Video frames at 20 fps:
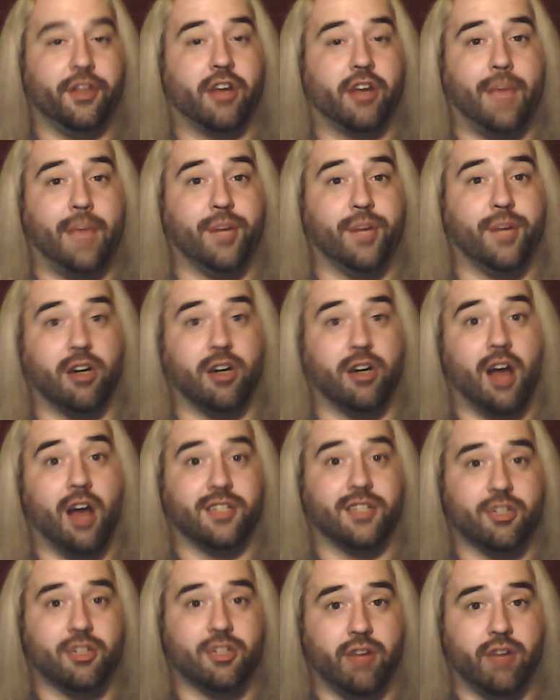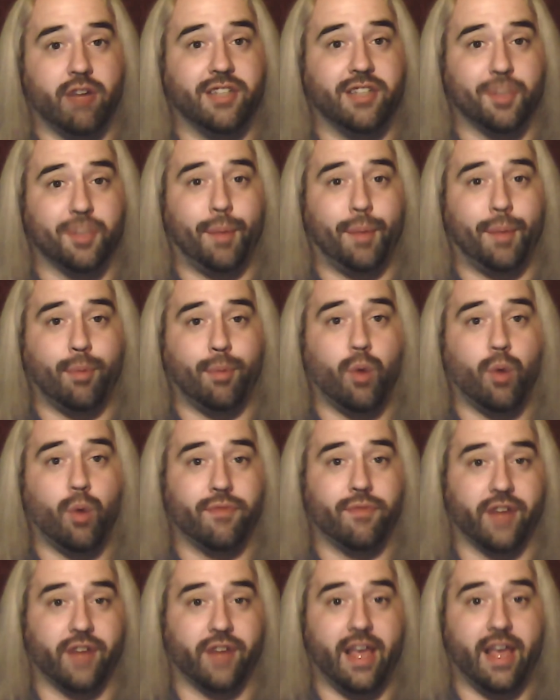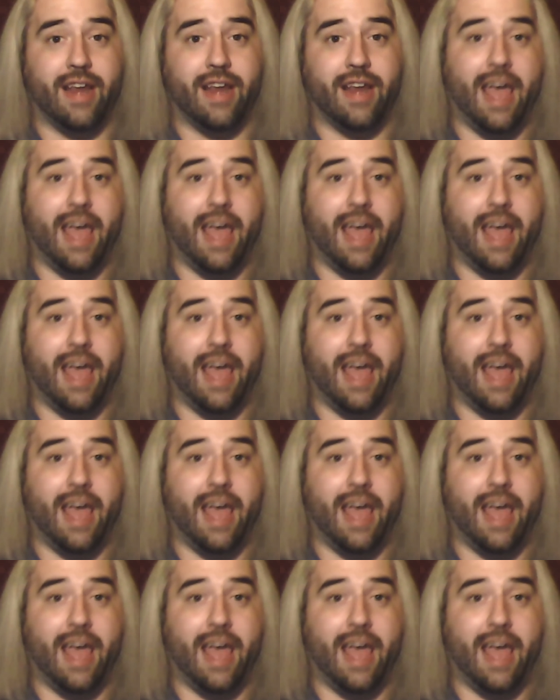keeping her on screen so people won't forget,